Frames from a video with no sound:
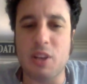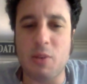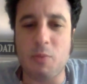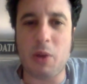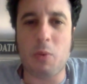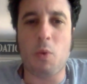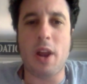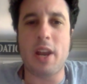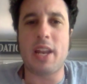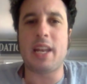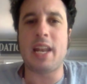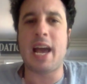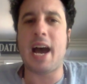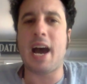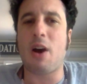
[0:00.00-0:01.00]
and we want it
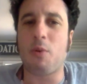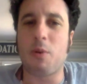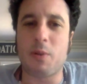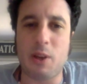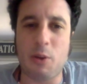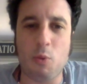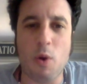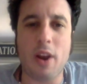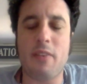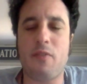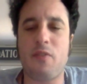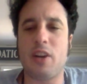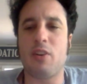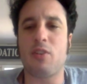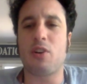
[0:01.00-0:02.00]
now, and we want to
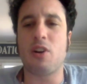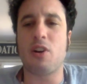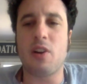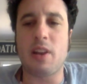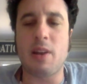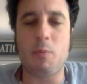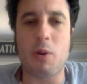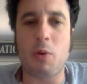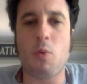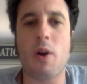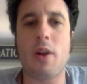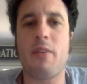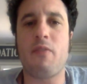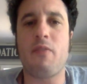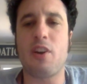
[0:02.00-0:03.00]
feel good, and we
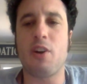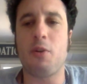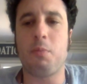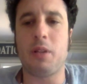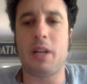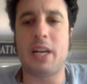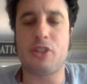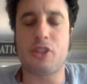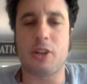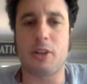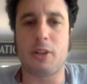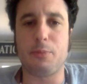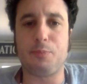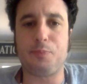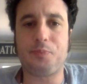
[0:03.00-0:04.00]
want to feel pleasure.